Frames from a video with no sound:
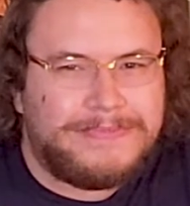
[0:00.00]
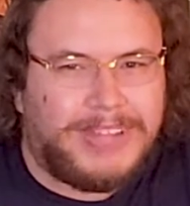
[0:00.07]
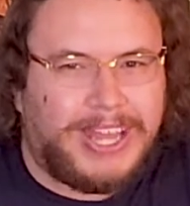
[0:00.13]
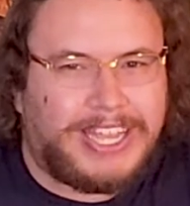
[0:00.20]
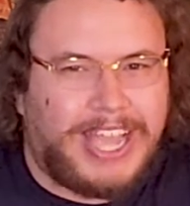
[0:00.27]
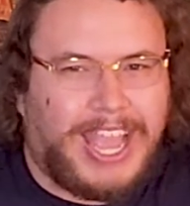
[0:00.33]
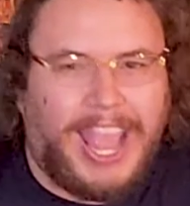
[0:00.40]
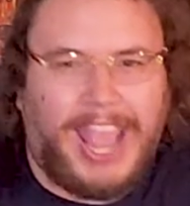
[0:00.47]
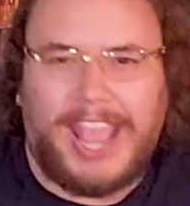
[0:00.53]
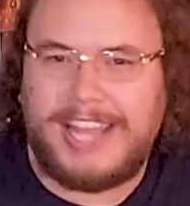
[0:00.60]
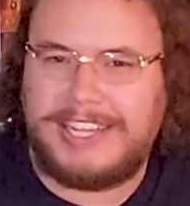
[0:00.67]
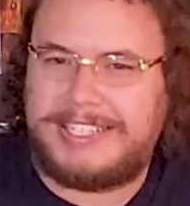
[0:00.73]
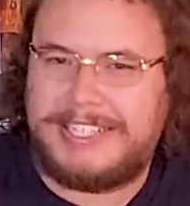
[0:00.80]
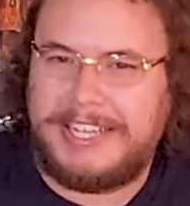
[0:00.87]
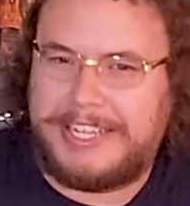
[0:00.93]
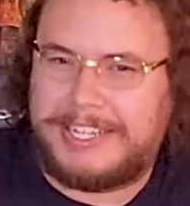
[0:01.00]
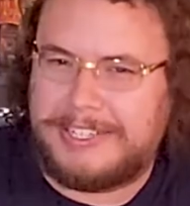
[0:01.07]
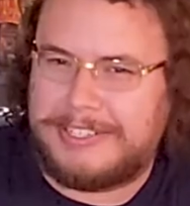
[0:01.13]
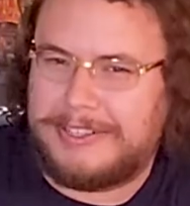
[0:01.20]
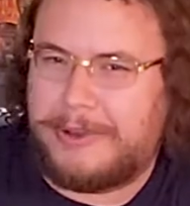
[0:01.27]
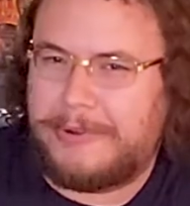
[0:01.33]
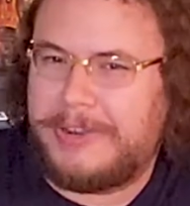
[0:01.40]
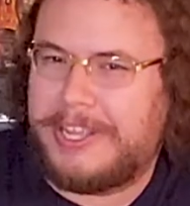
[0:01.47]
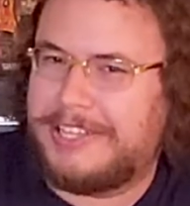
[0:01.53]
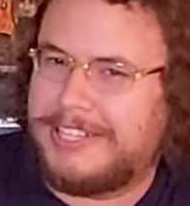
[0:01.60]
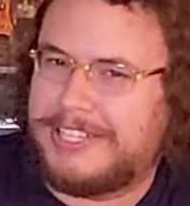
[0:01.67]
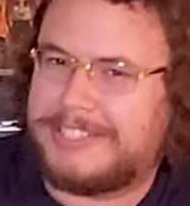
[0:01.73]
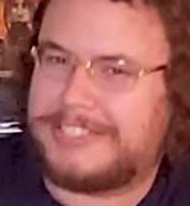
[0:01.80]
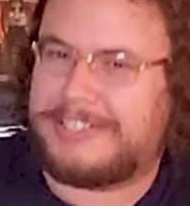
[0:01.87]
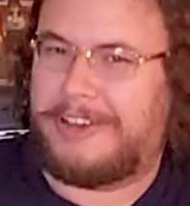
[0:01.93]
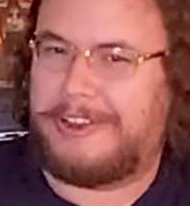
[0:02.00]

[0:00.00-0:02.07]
like, anti-colonialist